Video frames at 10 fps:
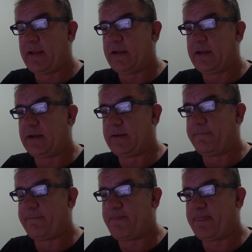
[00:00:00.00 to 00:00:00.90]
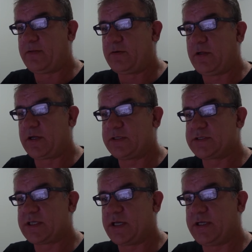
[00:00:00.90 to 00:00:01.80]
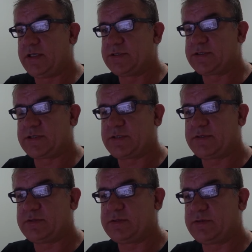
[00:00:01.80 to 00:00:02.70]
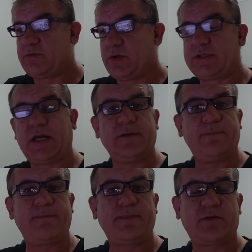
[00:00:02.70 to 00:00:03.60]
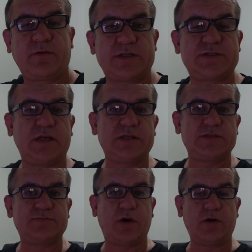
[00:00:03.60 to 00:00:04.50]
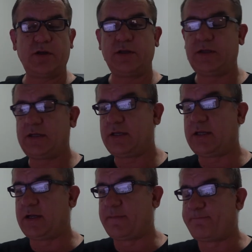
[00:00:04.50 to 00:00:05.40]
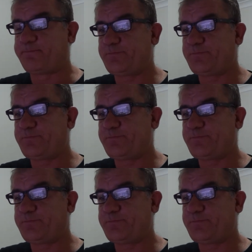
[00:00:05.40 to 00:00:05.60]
all I can say is, well done. Congratulations, Bong. I